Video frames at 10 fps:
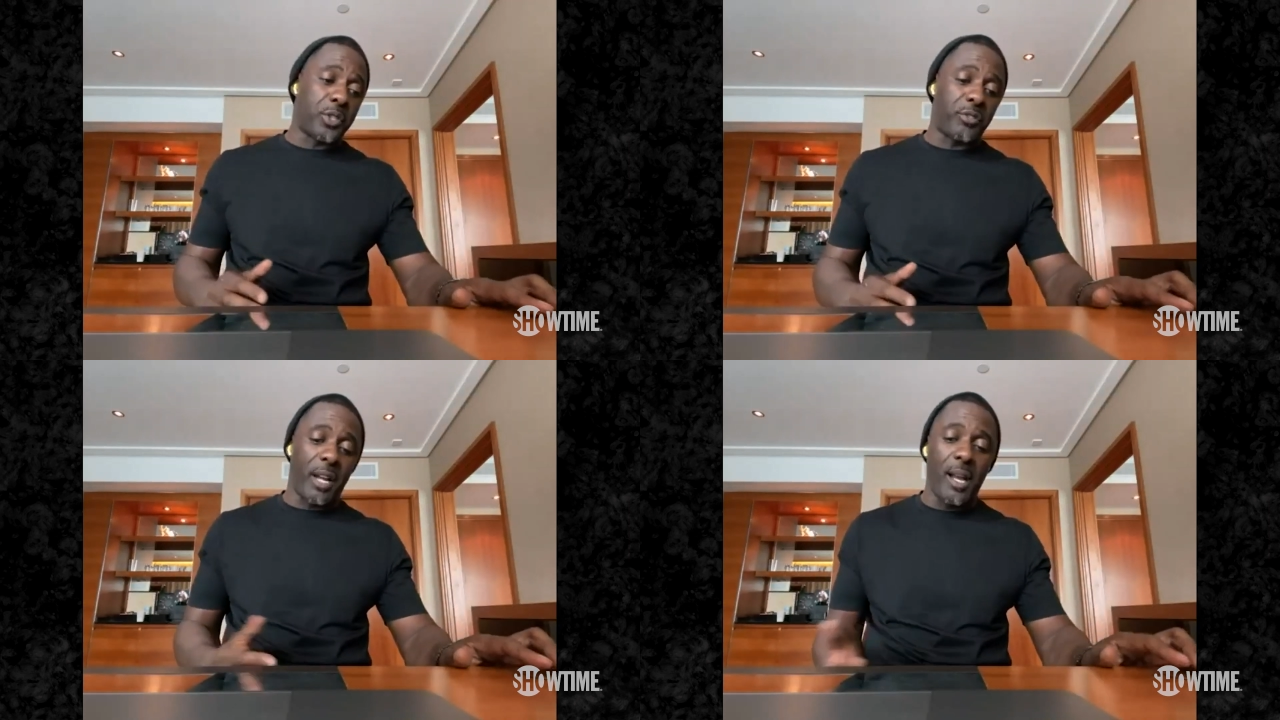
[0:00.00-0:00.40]

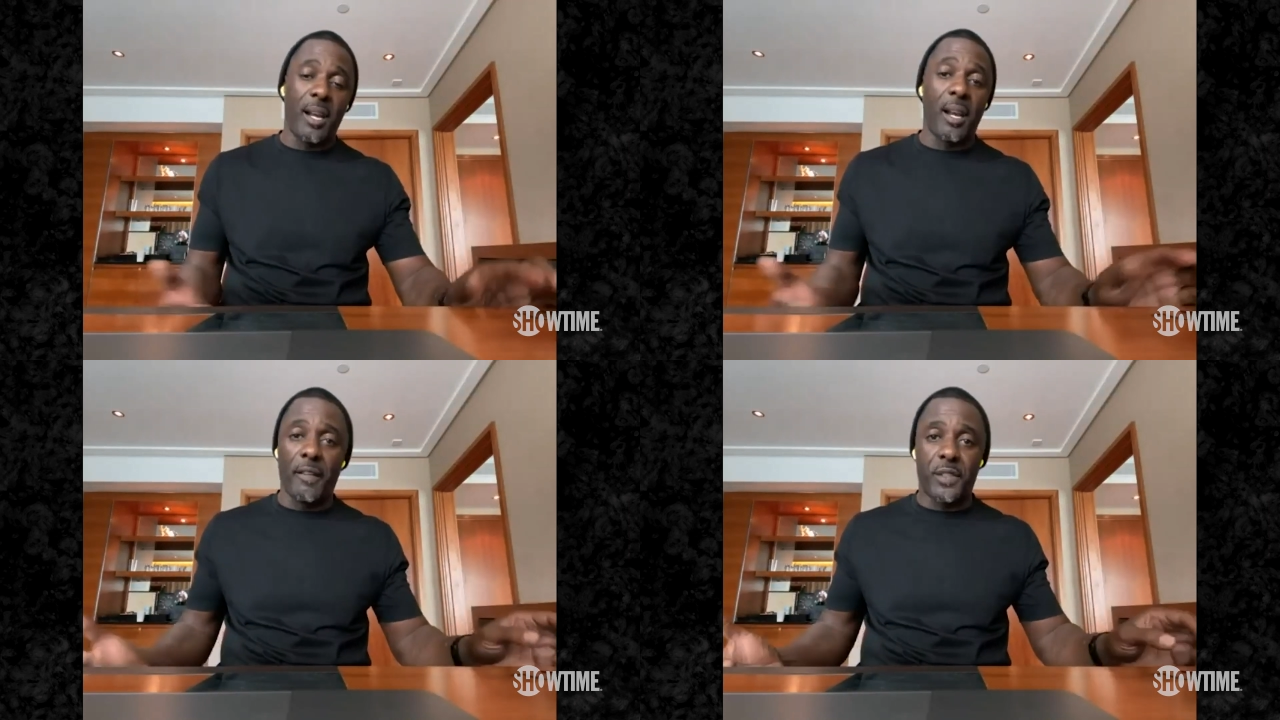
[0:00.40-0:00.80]
I
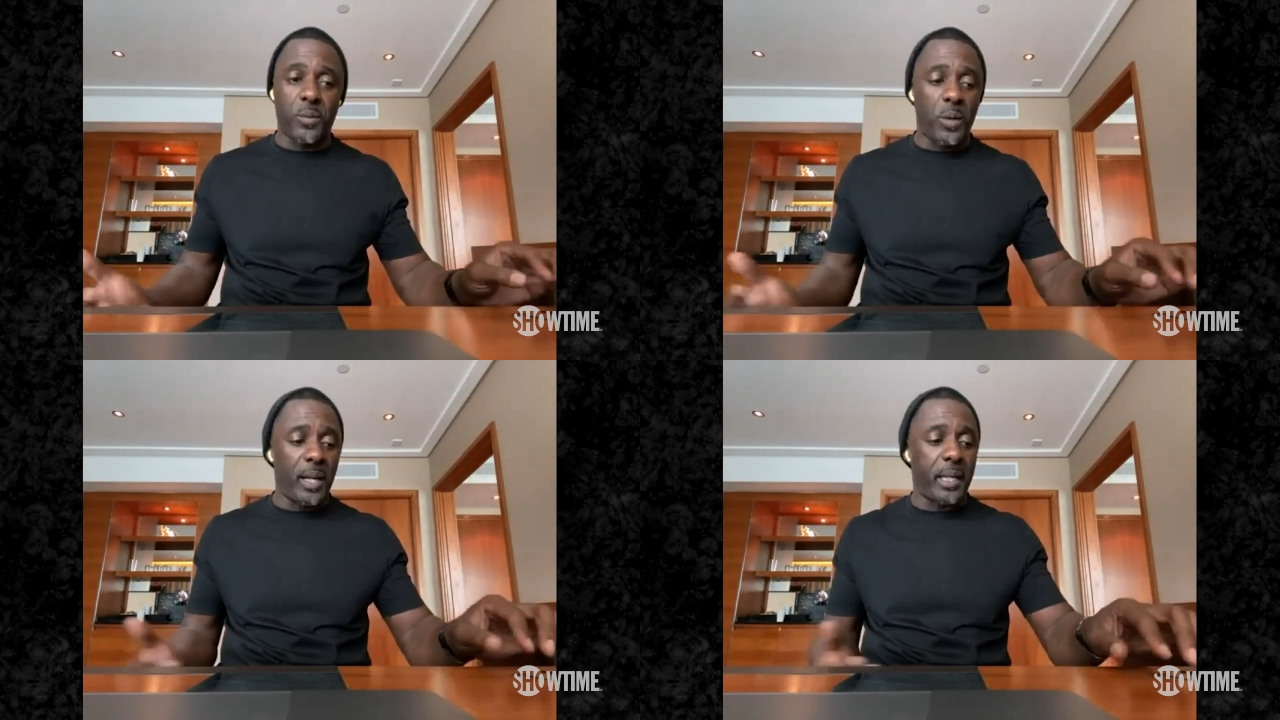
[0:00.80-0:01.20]
loved
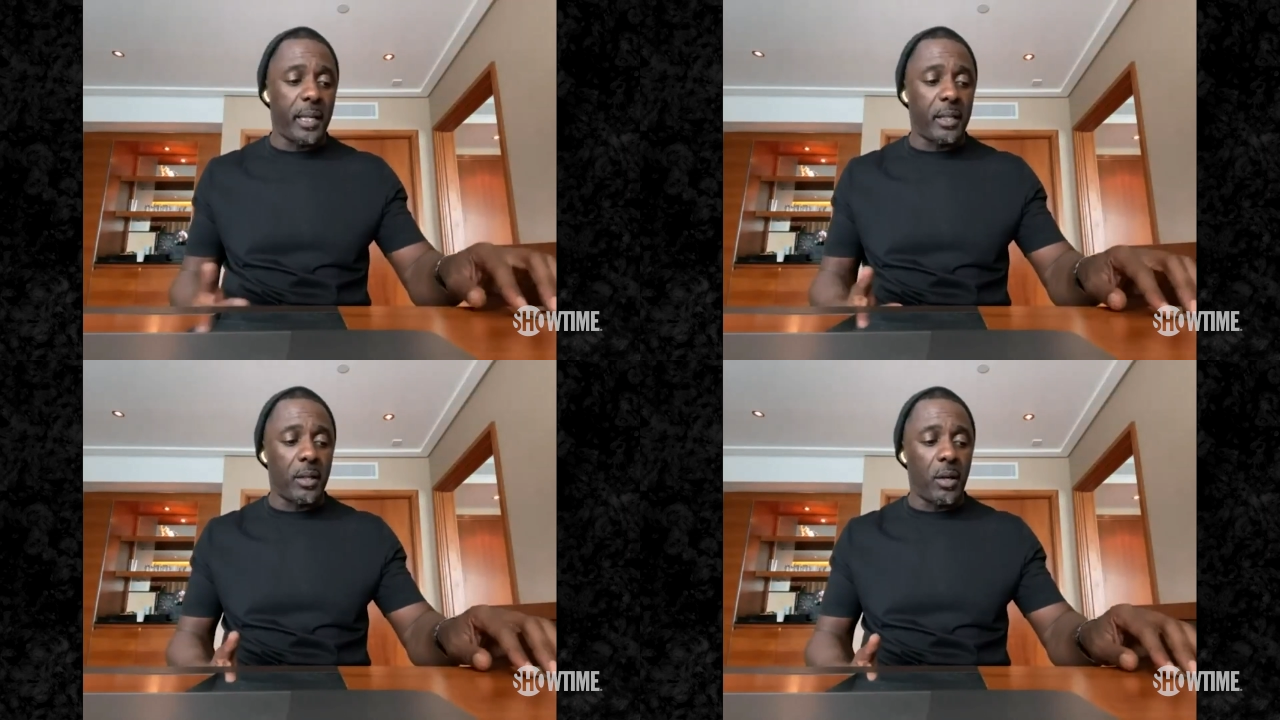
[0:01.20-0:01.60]
working
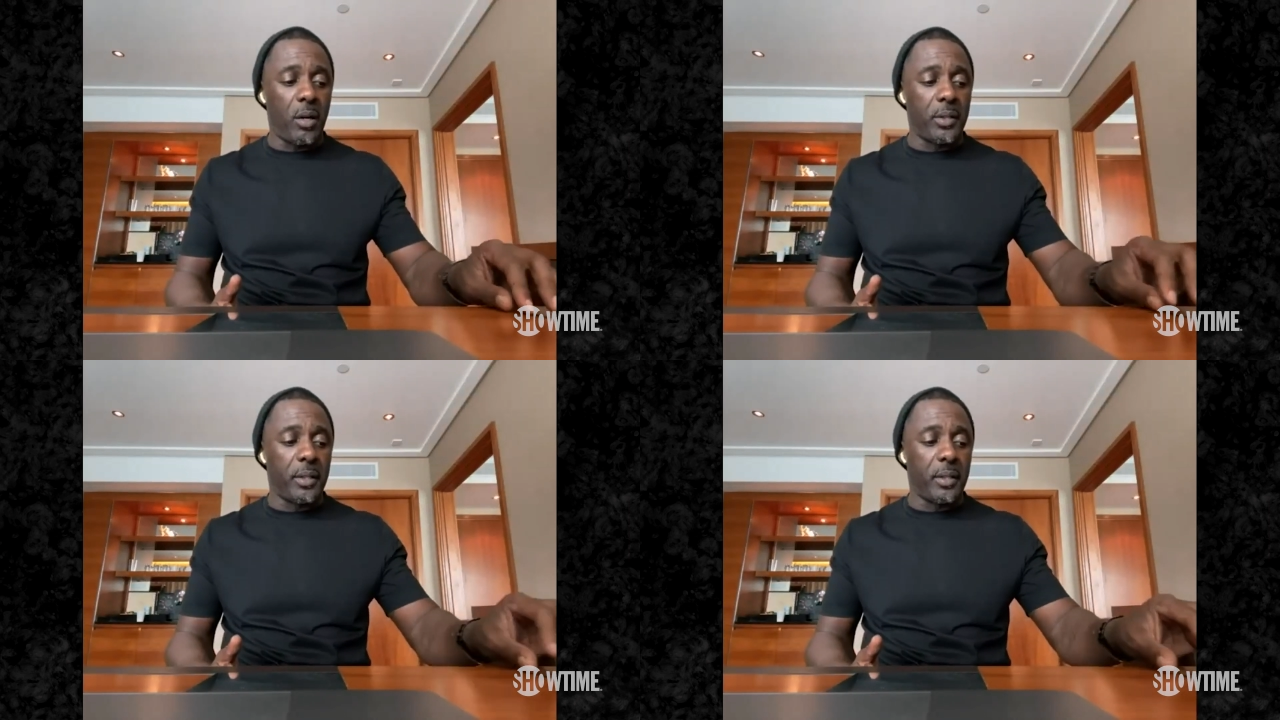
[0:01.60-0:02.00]
on
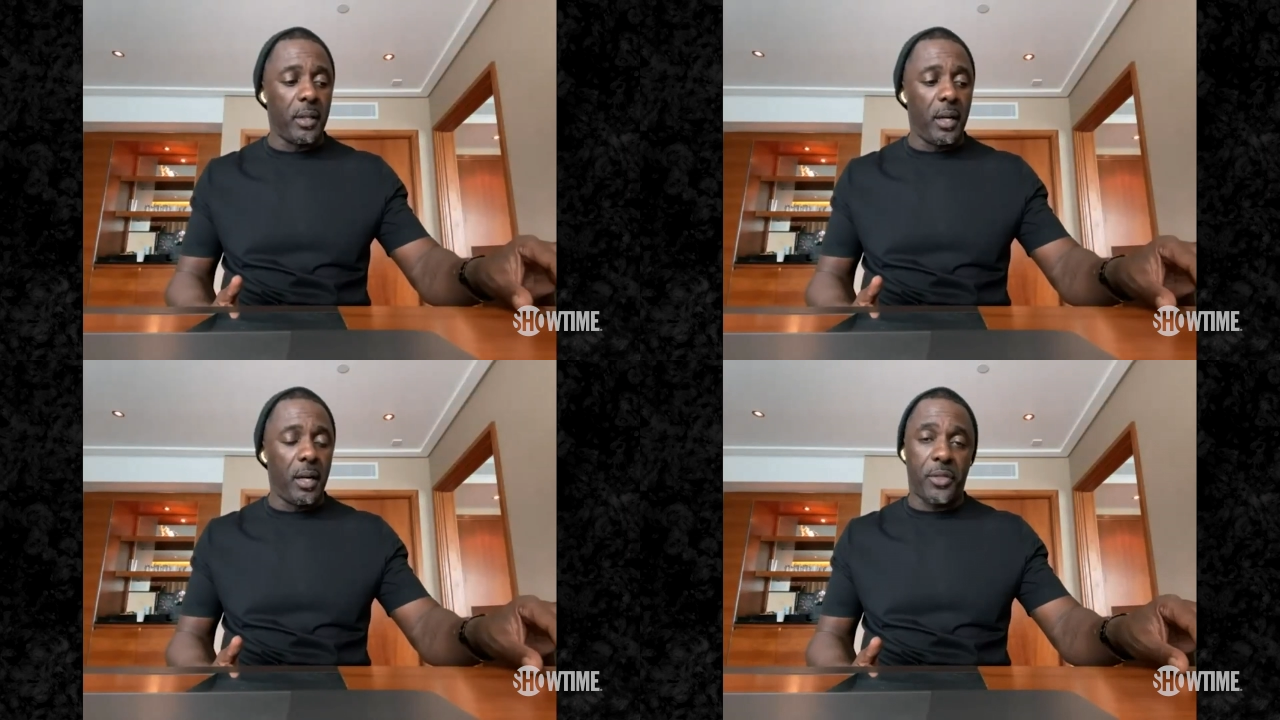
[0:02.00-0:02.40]

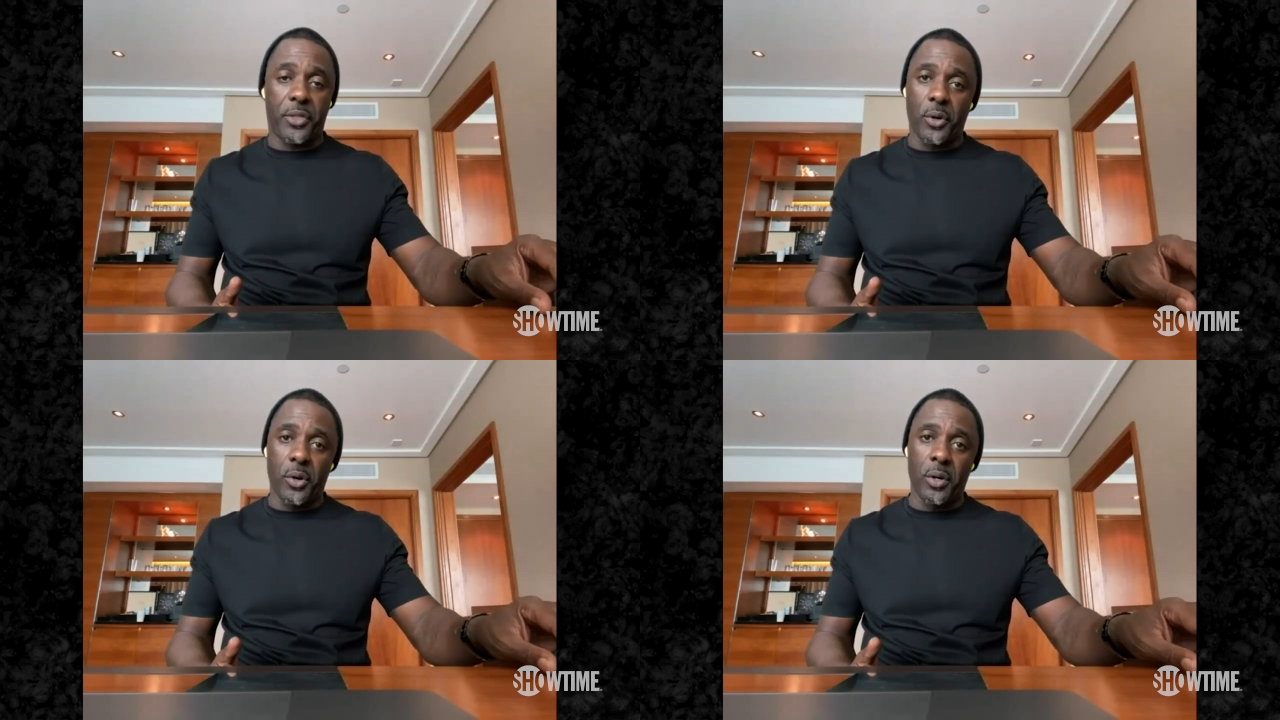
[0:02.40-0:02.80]
Thor.